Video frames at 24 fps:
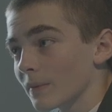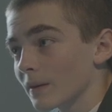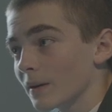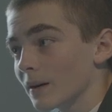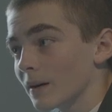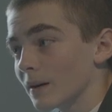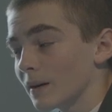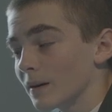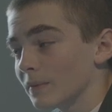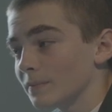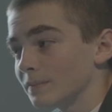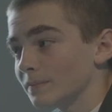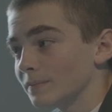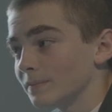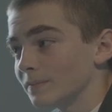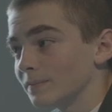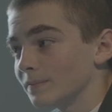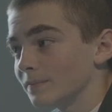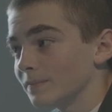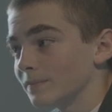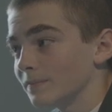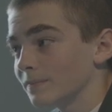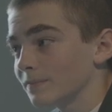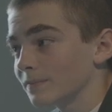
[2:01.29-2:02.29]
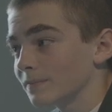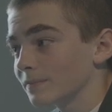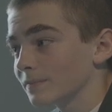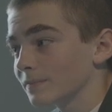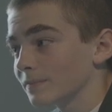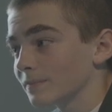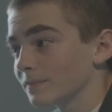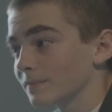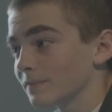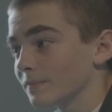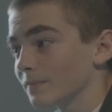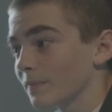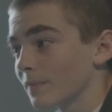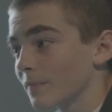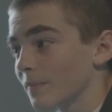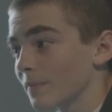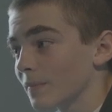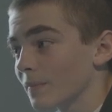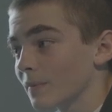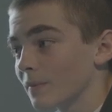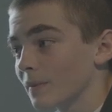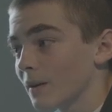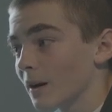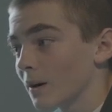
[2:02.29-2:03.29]
Um,
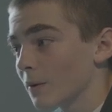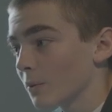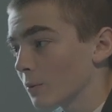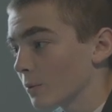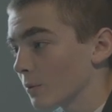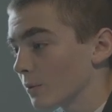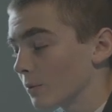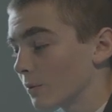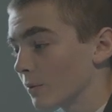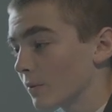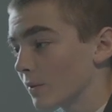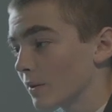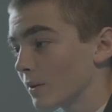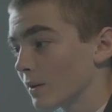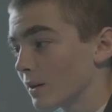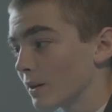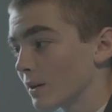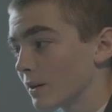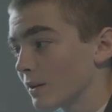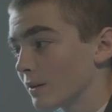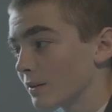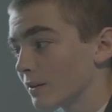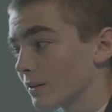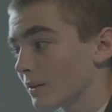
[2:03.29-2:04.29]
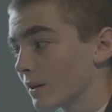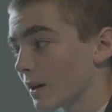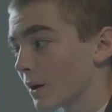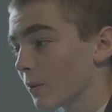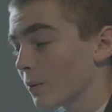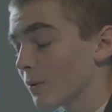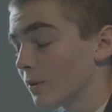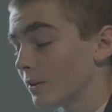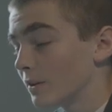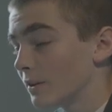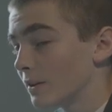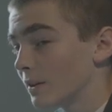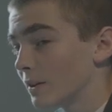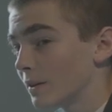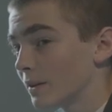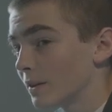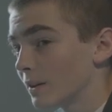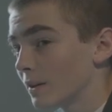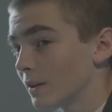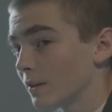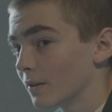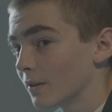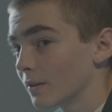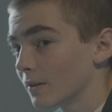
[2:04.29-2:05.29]
I, re I really didn't
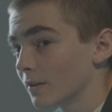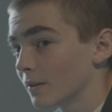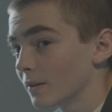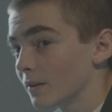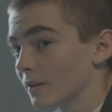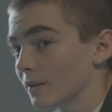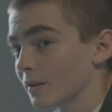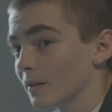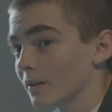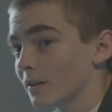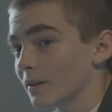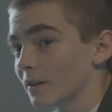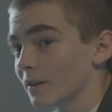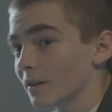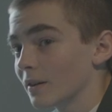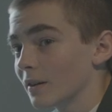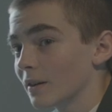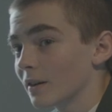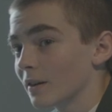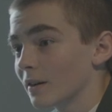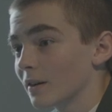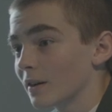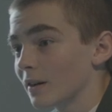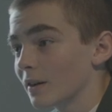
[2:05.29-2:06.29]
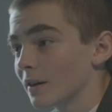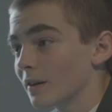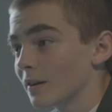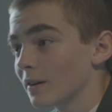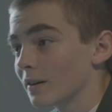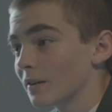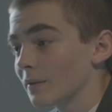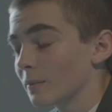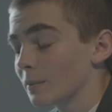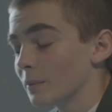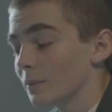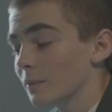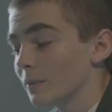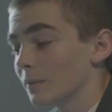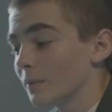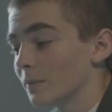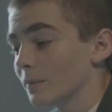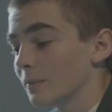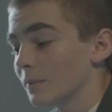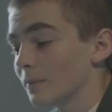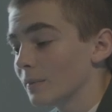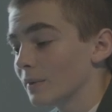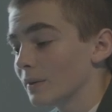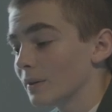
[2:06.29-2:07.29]
know.
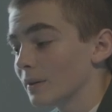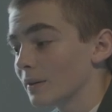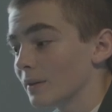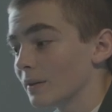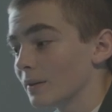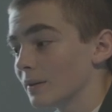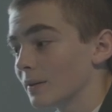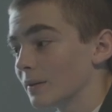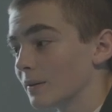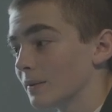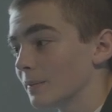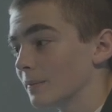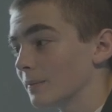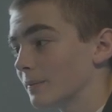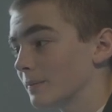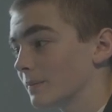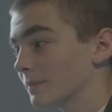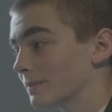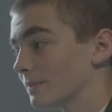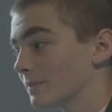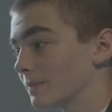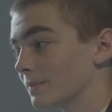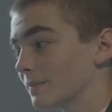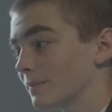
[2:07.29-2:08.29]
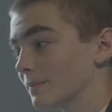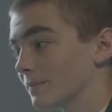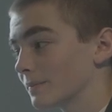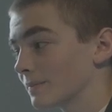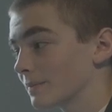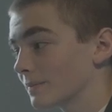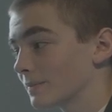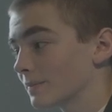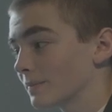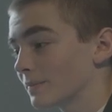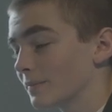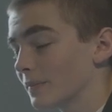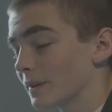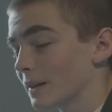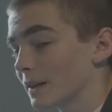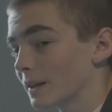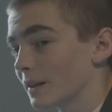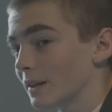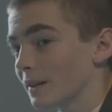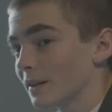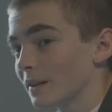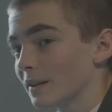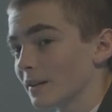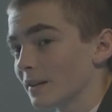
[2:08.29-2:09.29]
I, um,
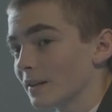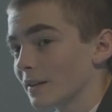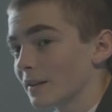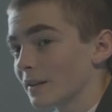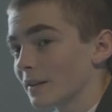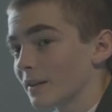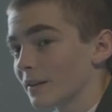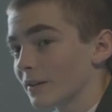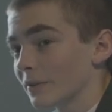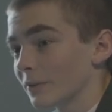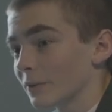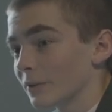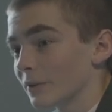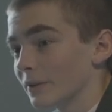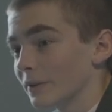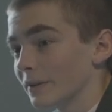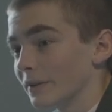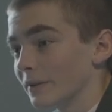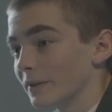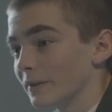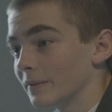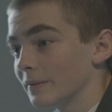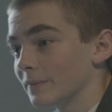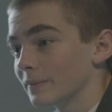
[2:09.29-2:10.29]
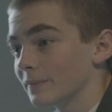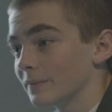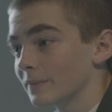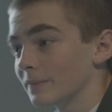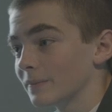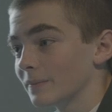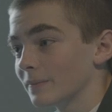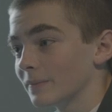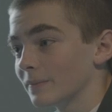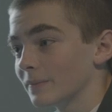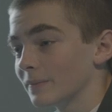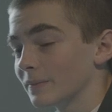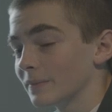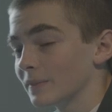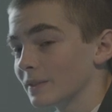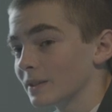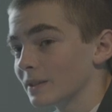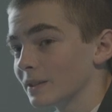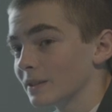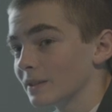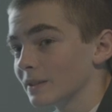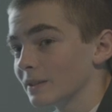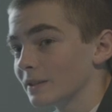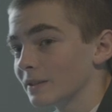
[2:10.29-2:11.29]
I really
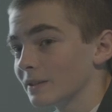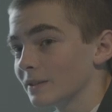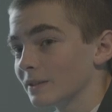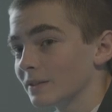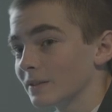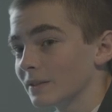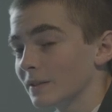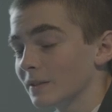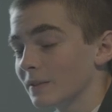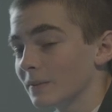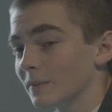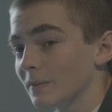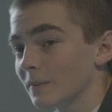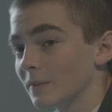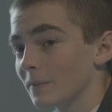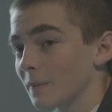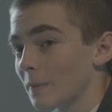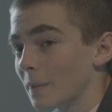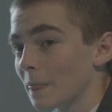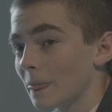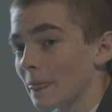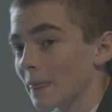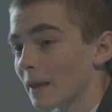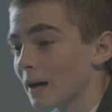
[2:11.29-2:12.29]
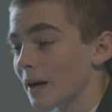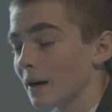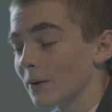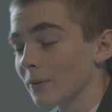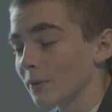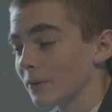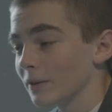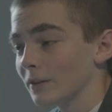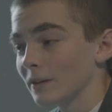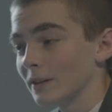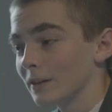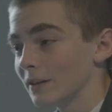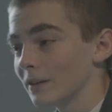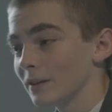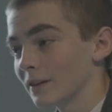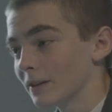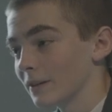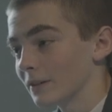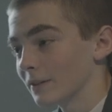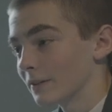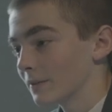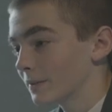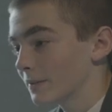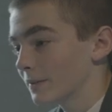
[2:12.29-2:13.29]
just, I really didn't
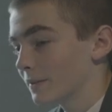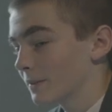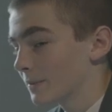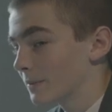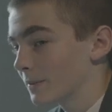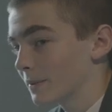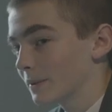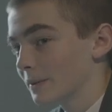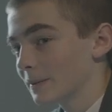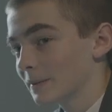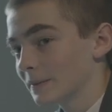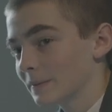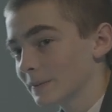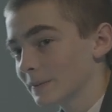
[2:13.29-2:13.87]
know. Mm.